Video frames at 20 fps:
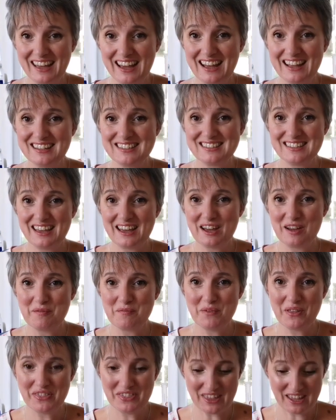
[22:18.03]
that,
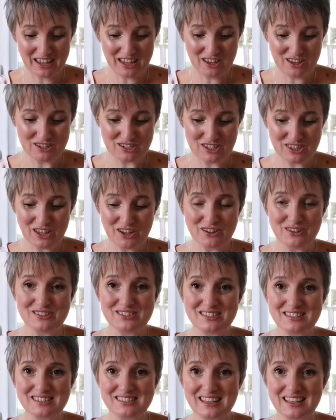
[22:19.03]
and thank you to
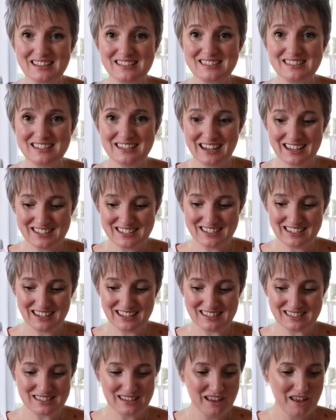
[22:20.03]
those that sent
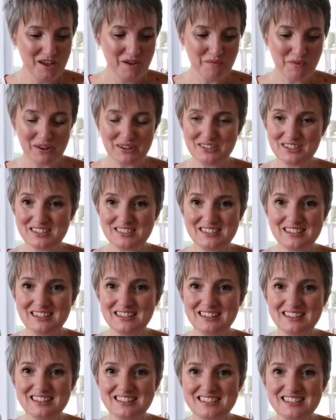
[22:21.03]
suggestions, but I just
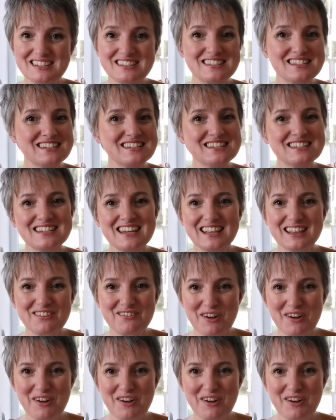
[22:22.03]
didn't tick